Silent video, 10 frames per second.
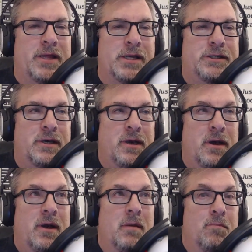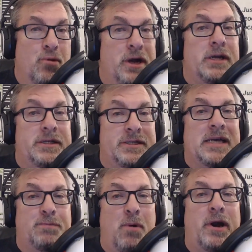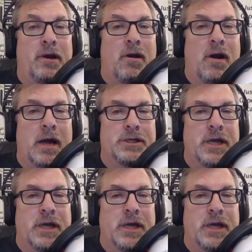this pretty good sized parking garage,